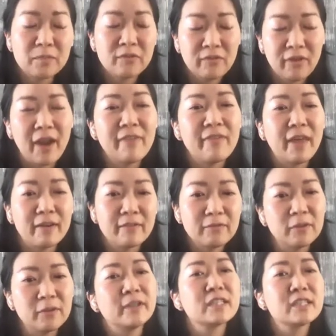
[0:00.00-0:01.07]
provide that
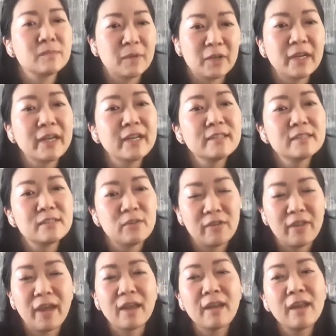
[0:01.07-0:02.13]
full experience, so
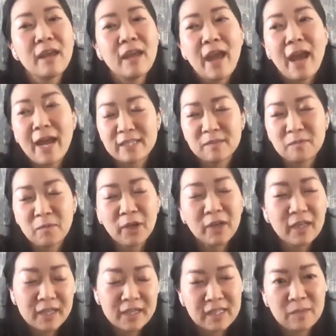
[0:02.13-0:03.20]
that as a
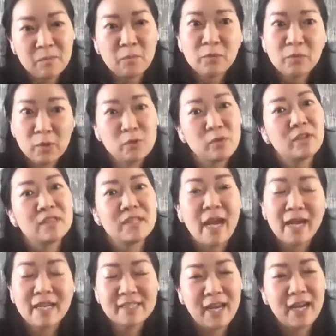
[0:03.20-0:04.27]
marketing team, those were the
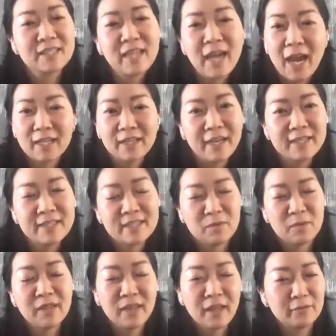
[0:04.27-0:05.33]
exact taglines that
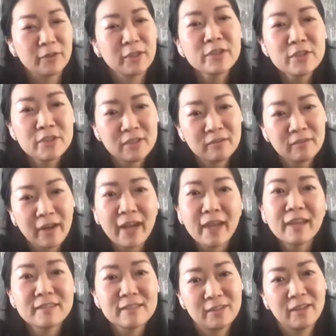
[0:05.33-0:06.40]
we leveraged,
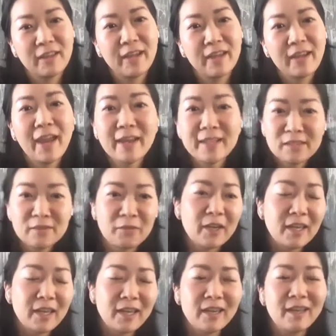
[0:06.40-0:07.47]
right? So like
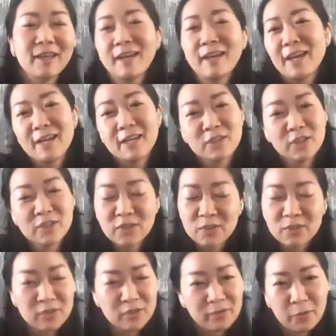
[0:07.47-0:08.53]
hands-free, just
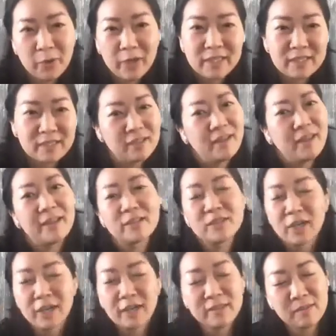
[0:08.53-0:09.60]
use your voice to like
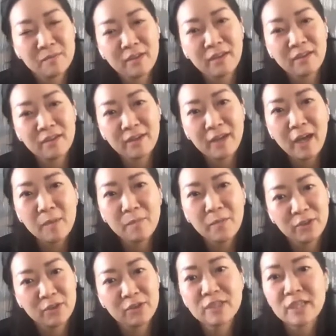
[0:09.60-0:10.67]
check out something on Yelp
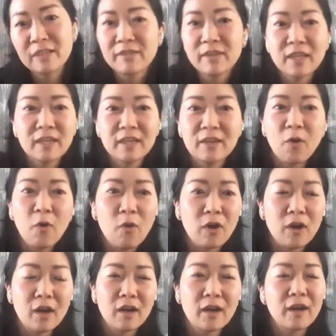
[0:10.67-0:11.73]
on your TV,
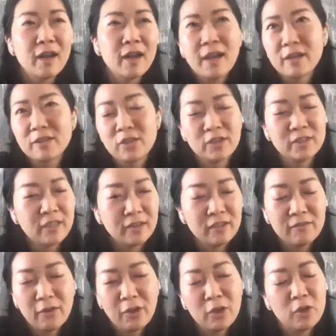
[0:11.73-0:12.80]
or turn down the
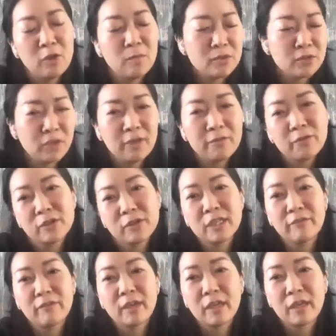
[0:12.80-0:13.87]
volume or turn off your
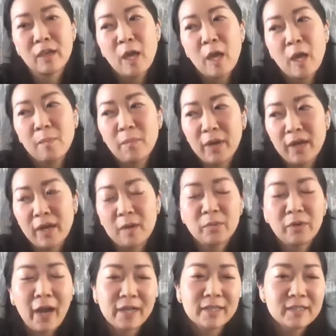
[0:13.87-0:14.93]
TV. But in
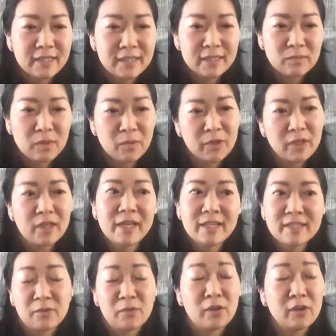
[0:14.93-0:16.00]
practice, we
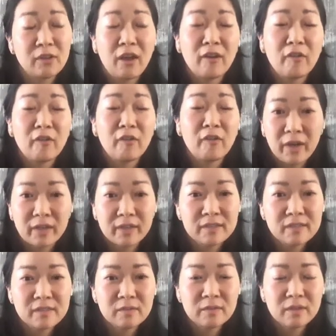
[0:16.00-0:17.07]
realized there were a lot of bugs
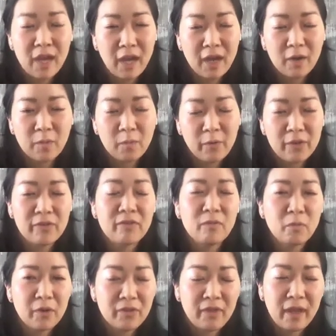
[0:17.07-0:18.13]

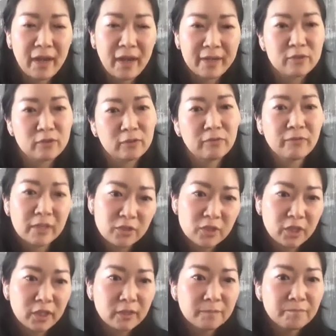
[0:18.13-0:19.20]
with that actual
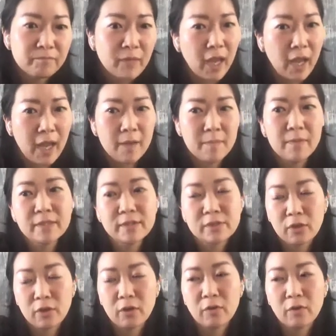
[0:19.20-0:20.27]
feature. And
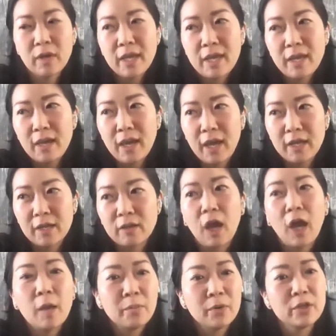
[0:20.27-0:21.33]
so
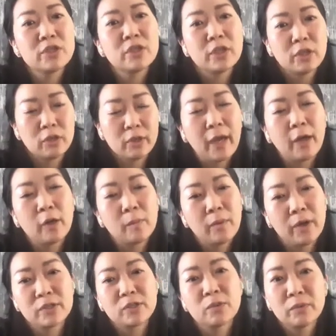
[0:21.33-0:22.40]
not pushing your
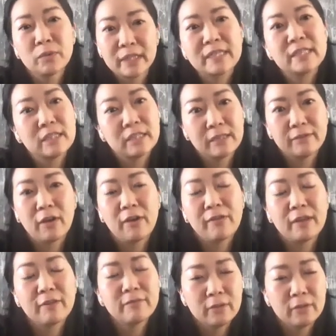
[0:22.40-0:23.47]
counterpart to really deliver on
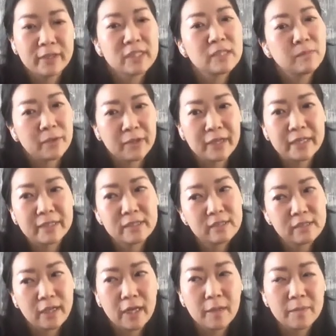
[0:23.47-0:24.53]
that full experience
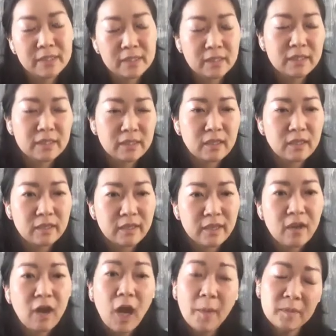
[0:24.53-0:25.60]
is a
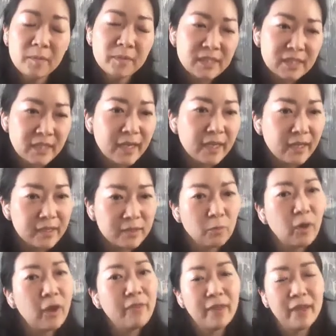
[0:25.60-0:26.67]
common mistake, and
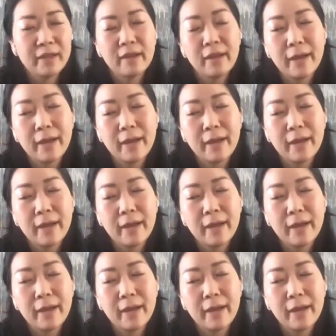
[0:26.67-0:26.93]
one that